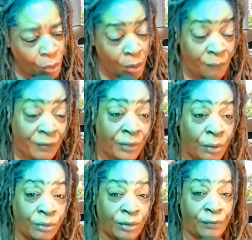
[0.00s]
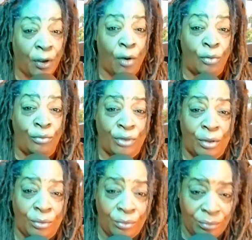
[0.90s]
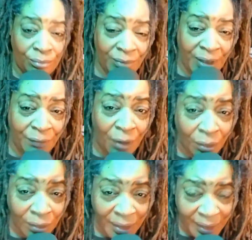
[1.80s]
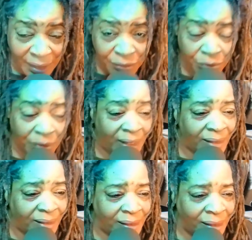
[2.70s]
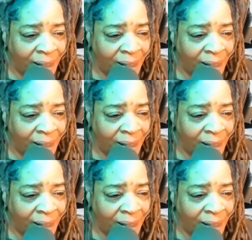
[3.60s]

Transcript: Uh, for those of y'all who don't, I'm gonna give y'all a little history lesson.